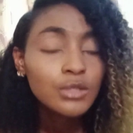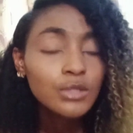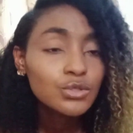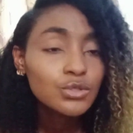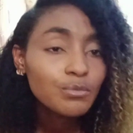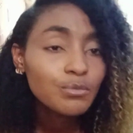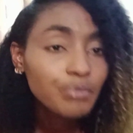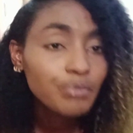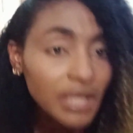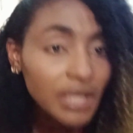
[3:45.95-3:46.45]

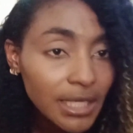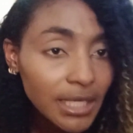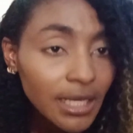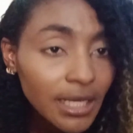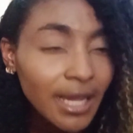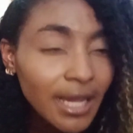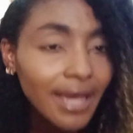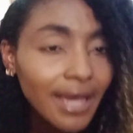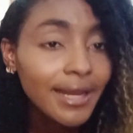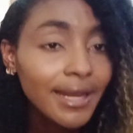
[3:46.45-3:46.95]
to
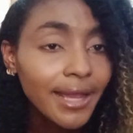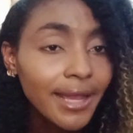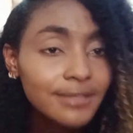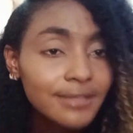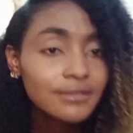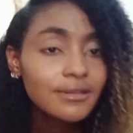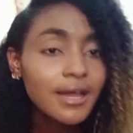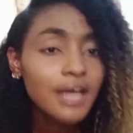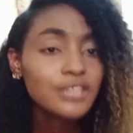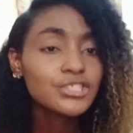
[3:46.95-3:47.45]
be an
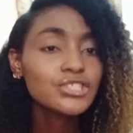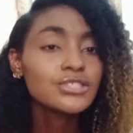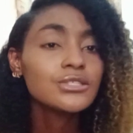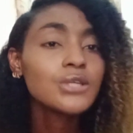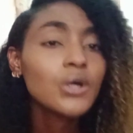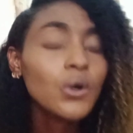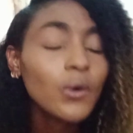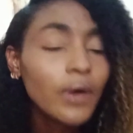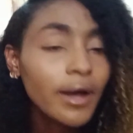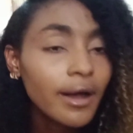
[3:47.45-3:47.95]

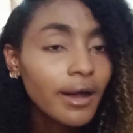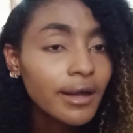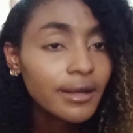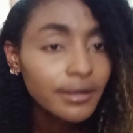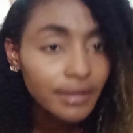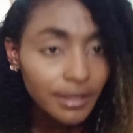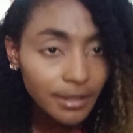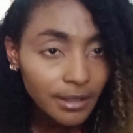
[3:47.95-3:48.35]
international uh,